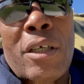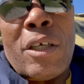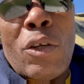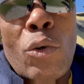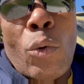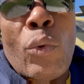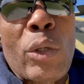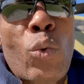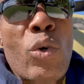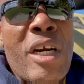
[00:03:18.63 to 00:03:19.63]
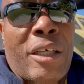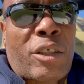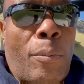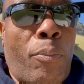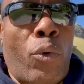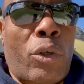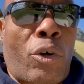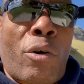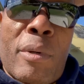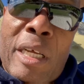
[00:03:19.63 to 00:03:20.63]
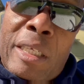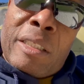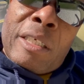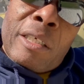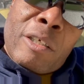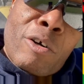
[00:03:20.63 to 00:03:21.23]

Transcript: you know we do not support criminality